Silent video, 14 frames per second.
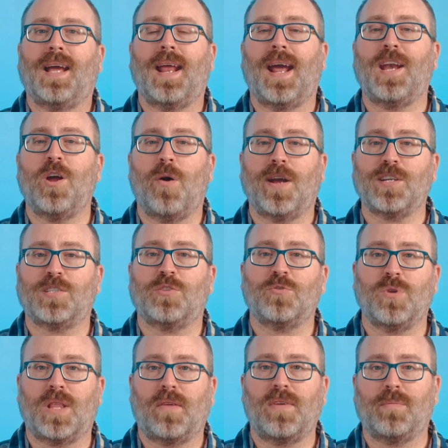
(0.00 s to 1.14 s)
And I know I just threw
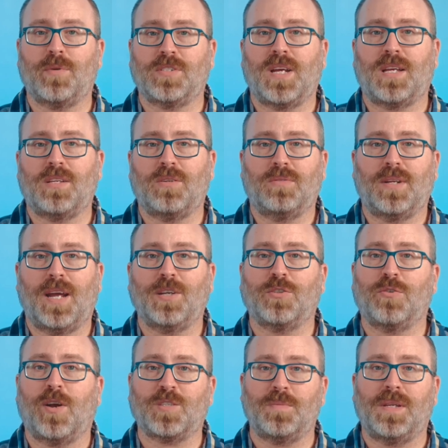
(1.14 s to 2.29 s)
a lot of numbers at you, and
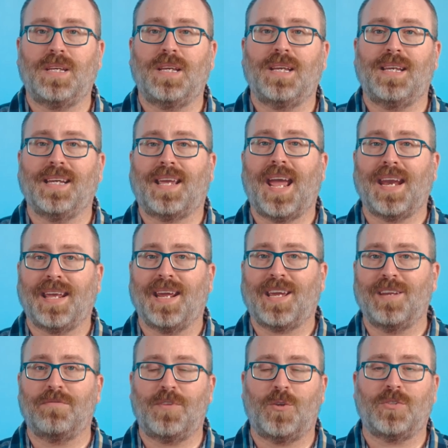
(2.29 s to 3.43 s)
trust me, it can get
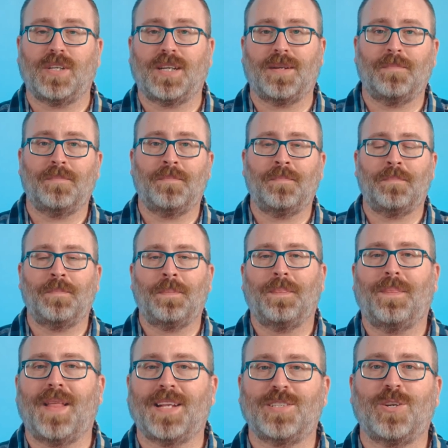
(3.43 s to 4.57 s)
confusing.
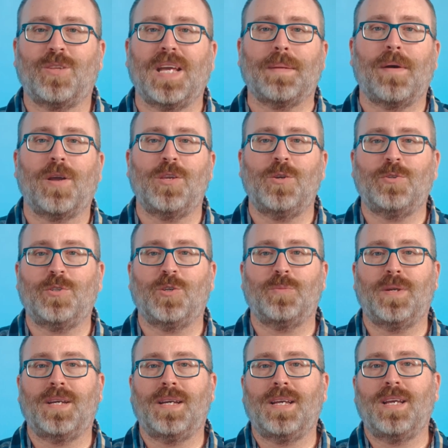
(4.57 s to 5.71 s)
That's the good thing about YouTube.
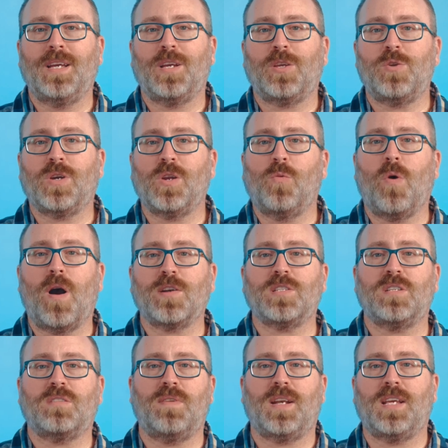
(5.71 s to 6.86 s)
You can watch
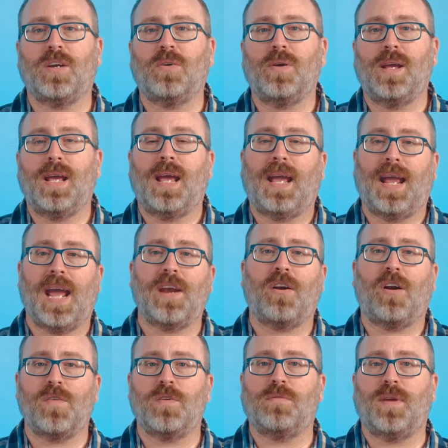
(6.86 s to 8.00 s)
this video and our
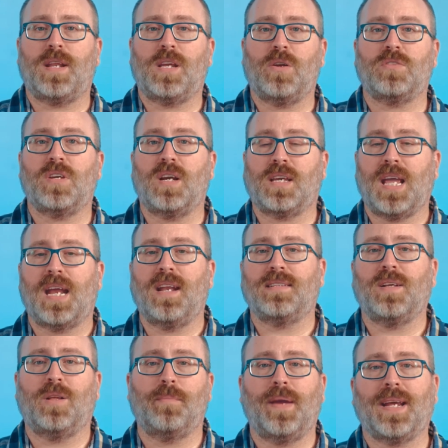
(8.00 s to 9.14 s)
other videos again
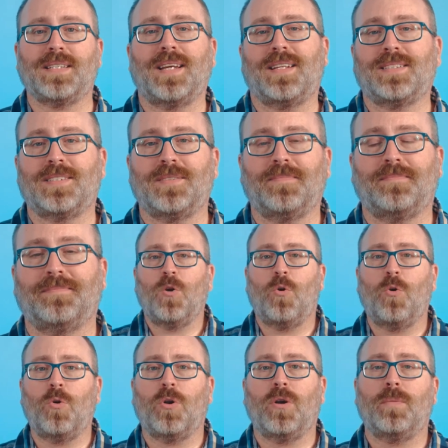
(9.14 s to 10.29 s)
until it makes sense.
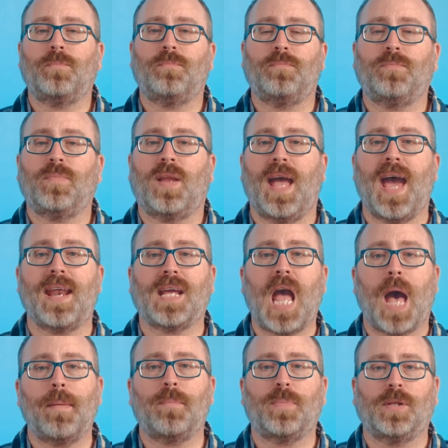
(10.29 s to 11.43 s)
Or add a
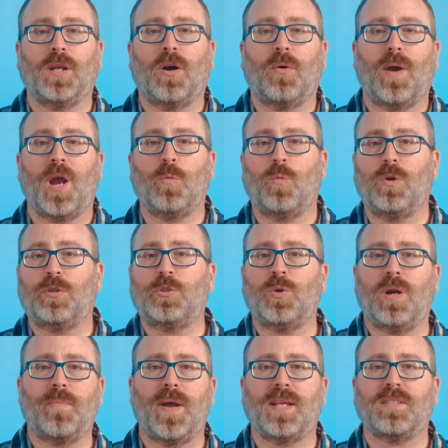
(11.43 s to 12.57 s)
comment below and we'll do
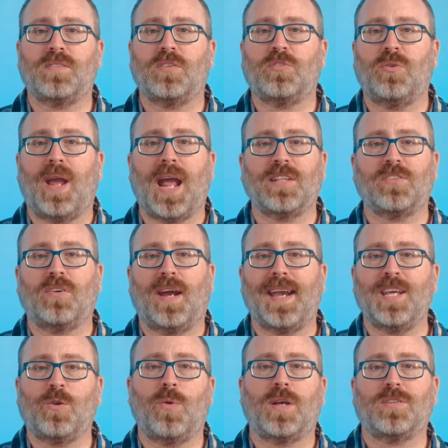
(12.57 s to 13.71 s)
our best to answer
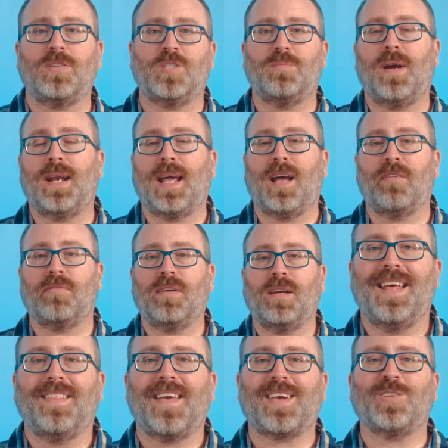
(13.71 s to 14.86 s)
any questions you might have.
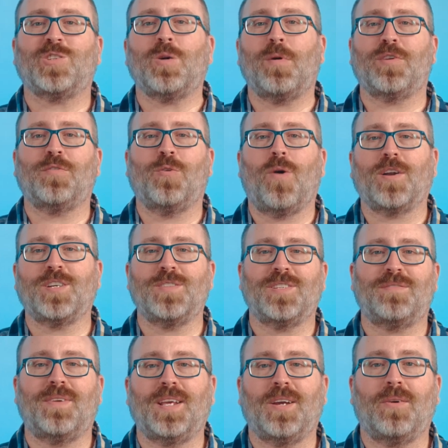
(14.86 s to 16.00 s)
Thank you so much for watching this
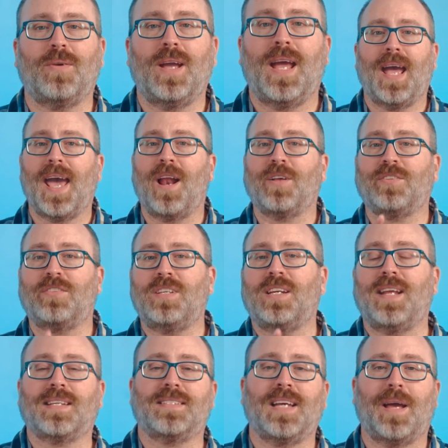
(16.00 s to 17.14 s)
video, and I'll see you
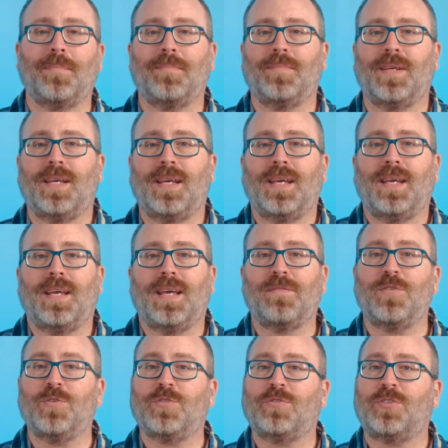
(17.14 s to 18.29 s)
next time. If
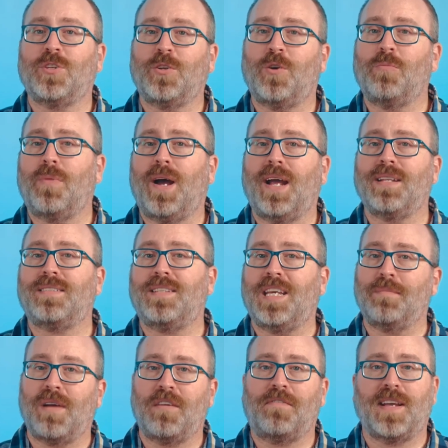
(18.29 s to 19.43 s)
you still don't mind seeing
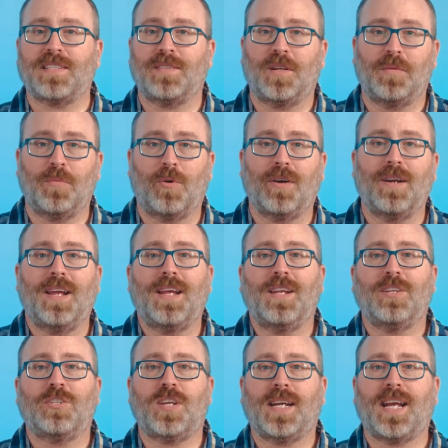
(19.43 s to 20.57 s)
my face a little more,
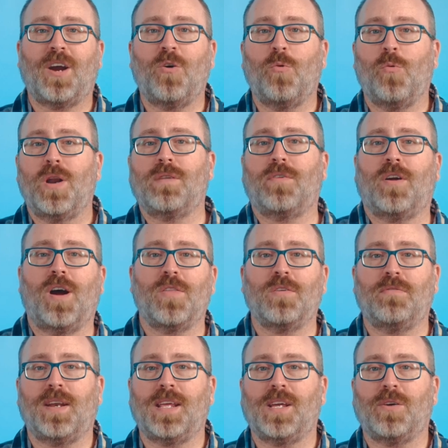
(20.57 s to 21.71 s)
check out one of our other
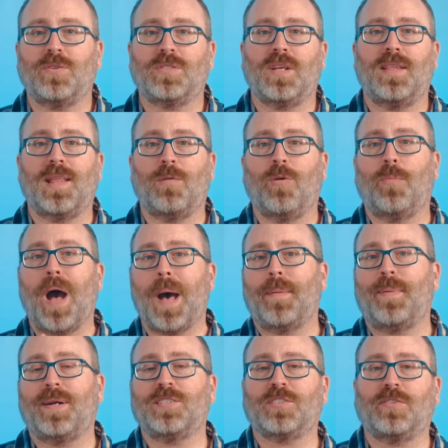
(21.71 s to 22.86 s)
videos that will pop up
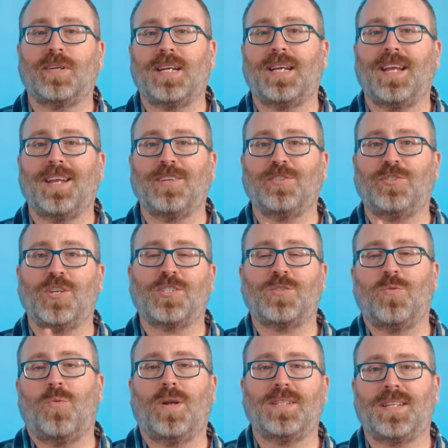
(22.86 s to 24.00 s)
on screen in just
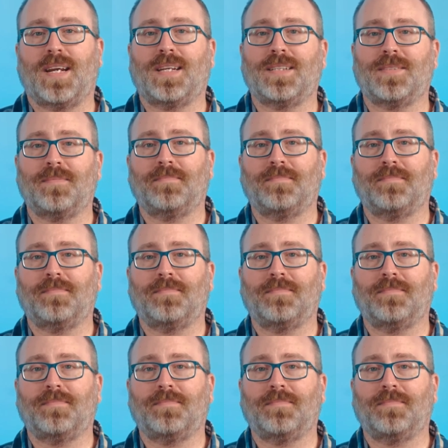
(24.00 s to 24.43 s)
one second.